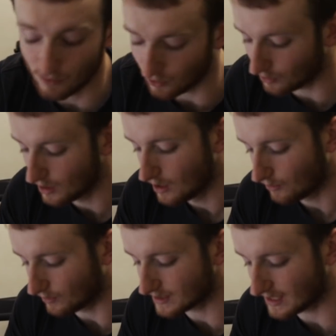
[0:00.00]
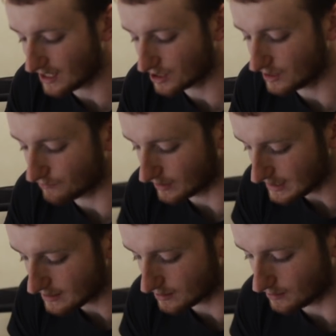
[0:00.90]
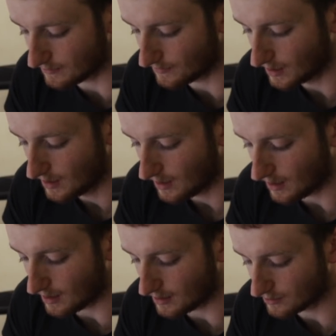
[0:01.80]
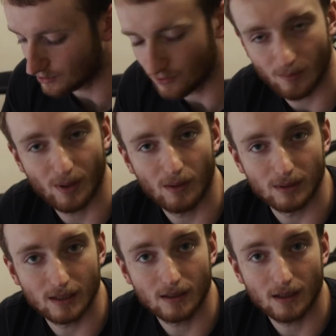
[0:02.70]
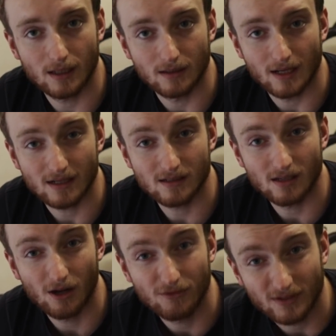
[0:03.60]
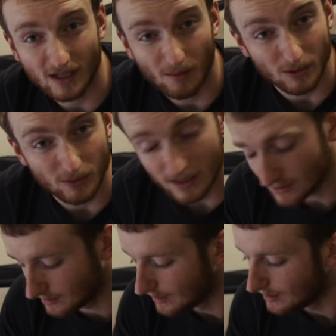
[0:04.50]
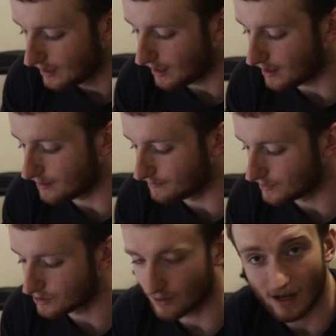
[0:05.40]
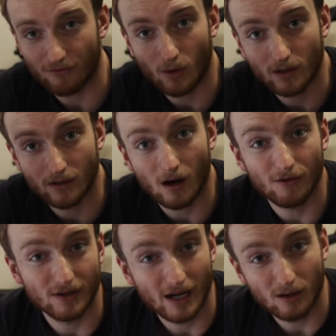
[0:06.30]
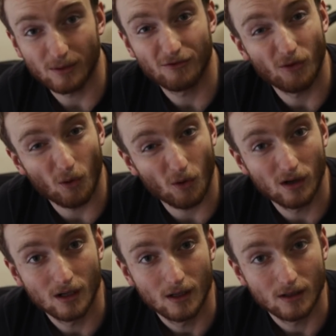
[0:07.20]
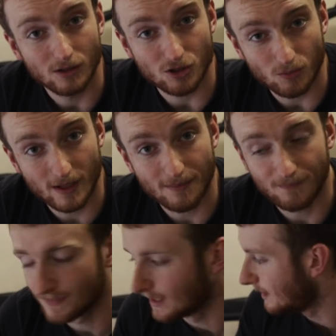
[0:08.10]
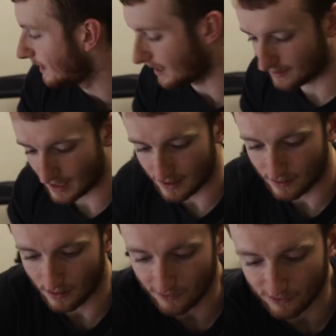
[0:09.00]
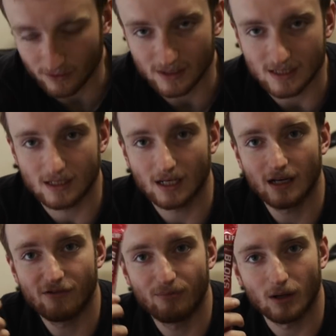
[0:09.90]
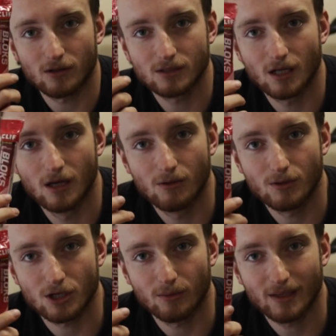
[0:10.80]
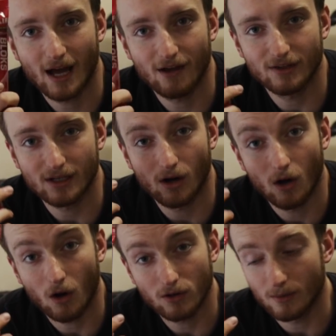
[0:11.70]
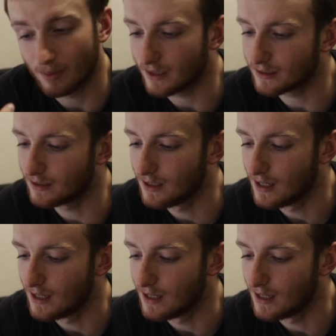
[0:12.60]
more once they actually release them to the public in the next, hopefully, couple of weeks. So I'll have one half an hour before the swim, and then I've got these Cliff blocks, which I'll be having on the bike,